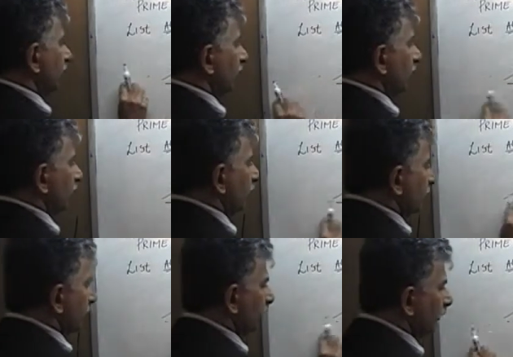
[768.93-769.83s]

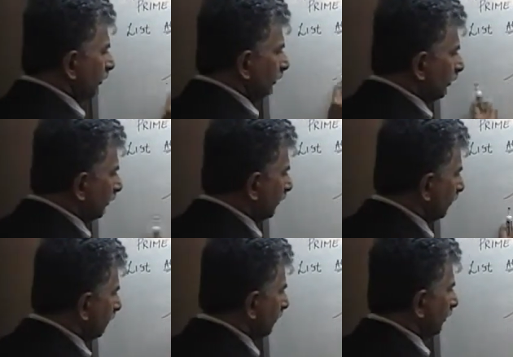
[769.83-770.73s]

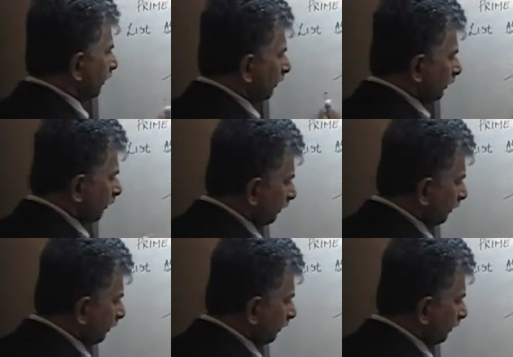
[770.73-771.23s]
No one is speaking in this clip.